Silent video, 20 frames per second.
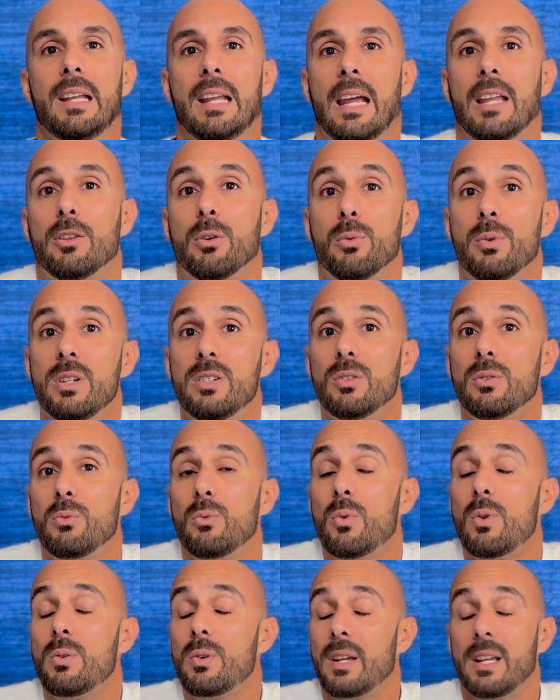And the reason
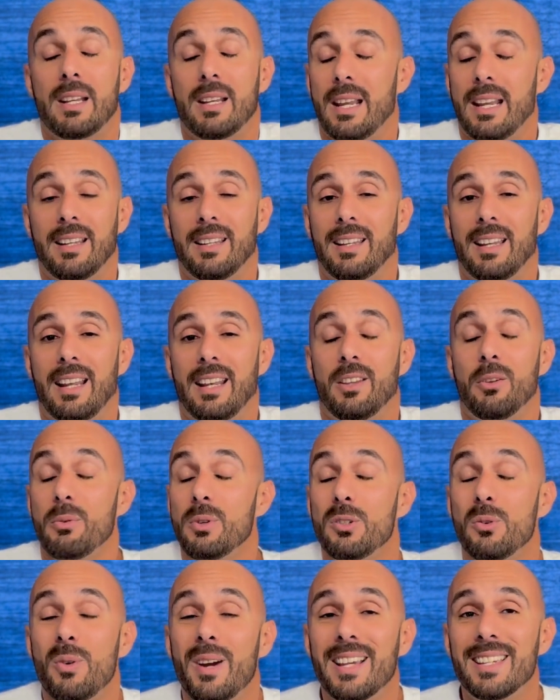the
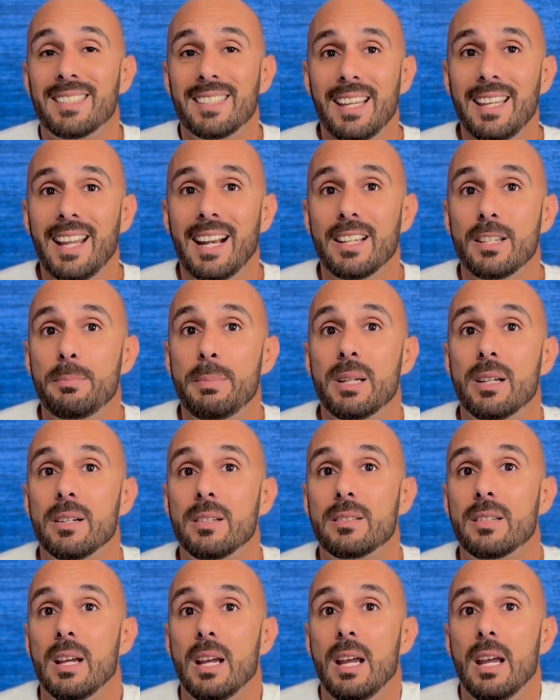reason why I say that is
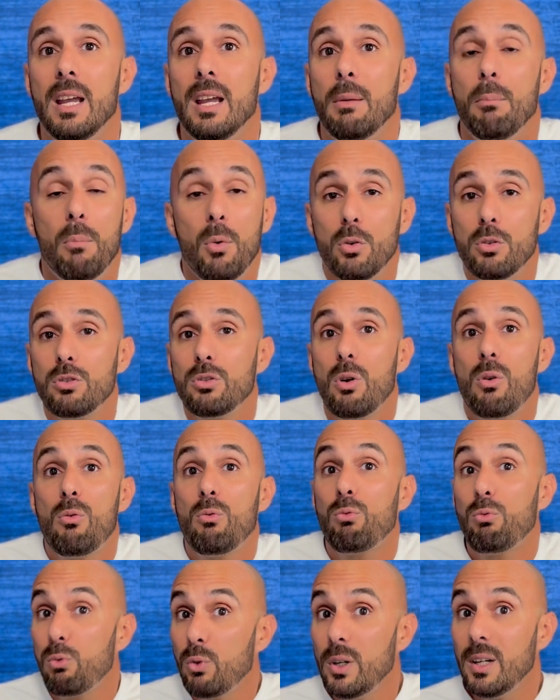because most
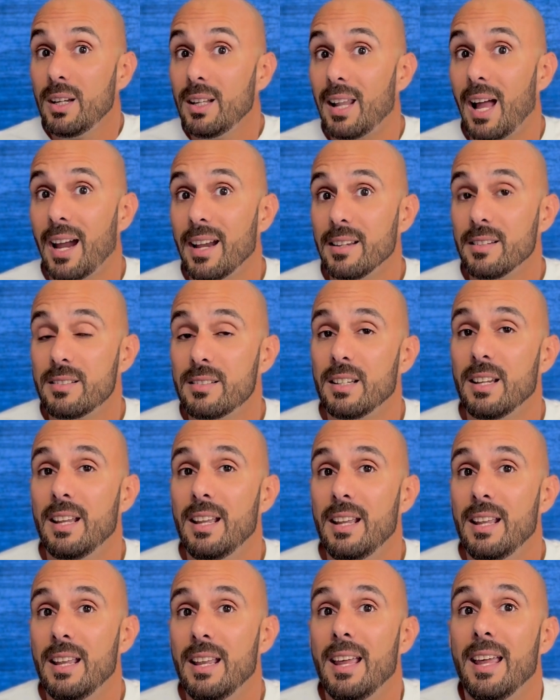don't realize
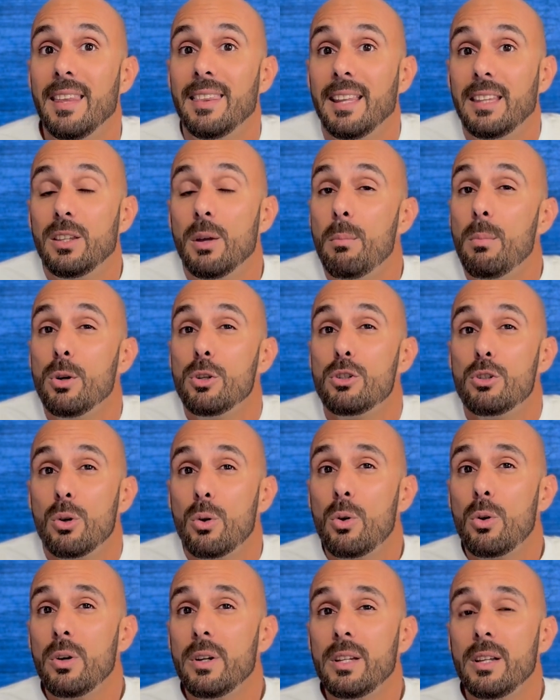that the
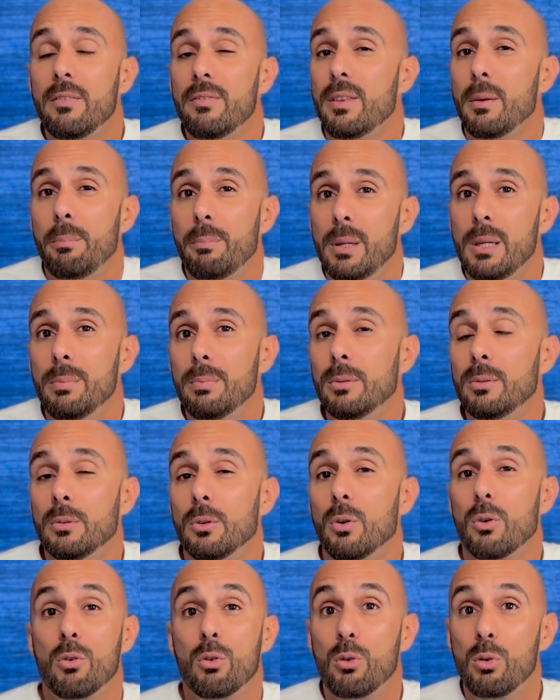majority of the people
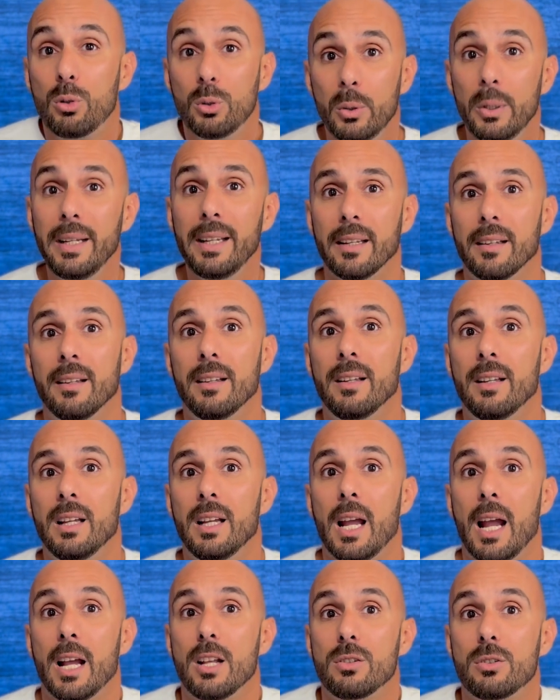quit.
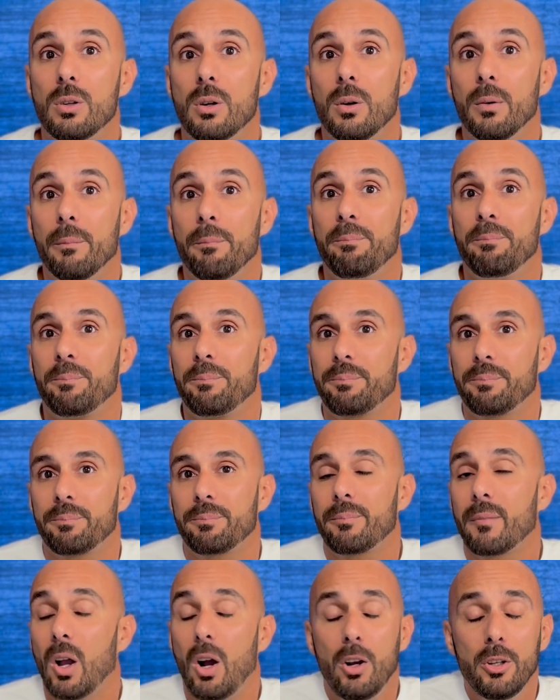And so
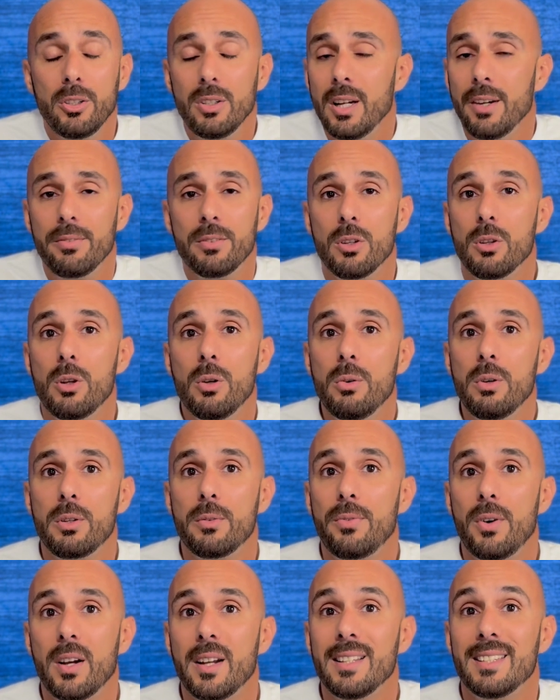all you have to do is
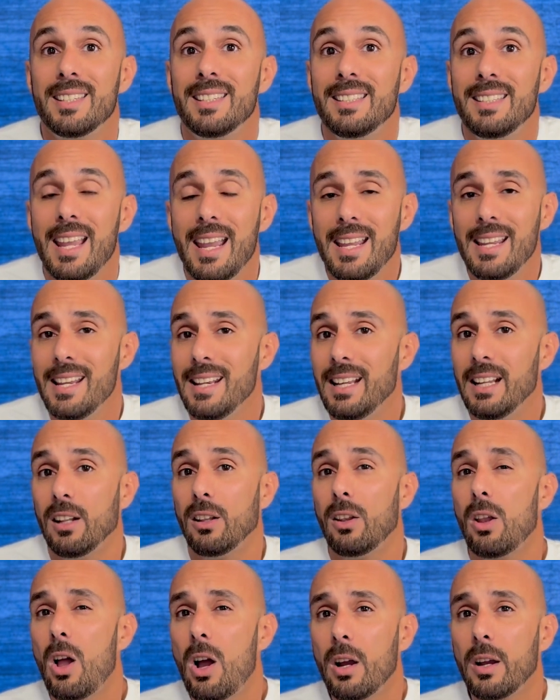fucking stay in it
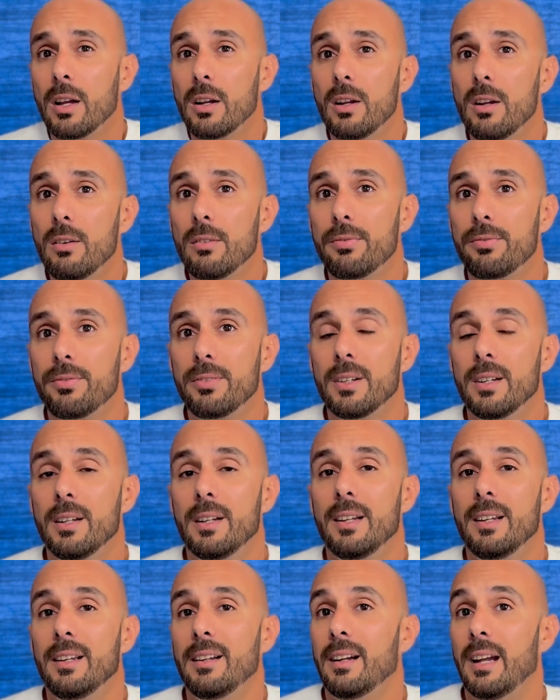long enough
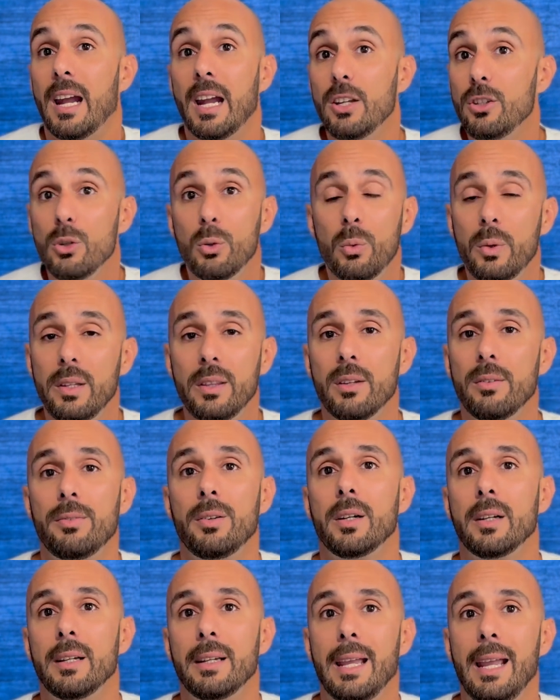and you win the
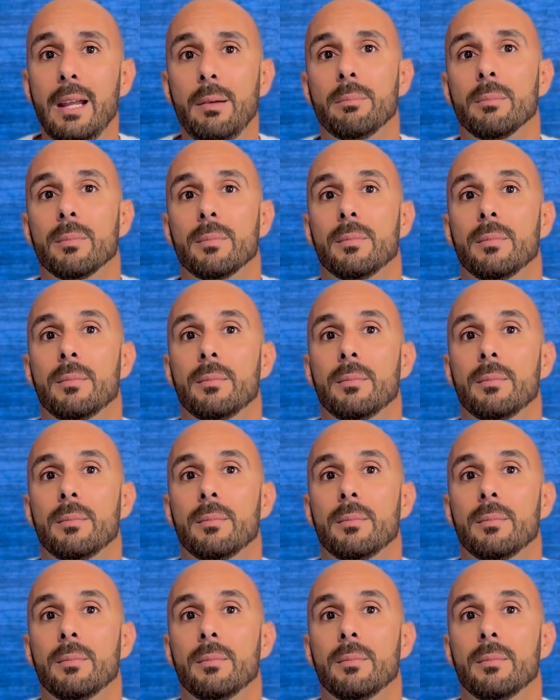fucking game.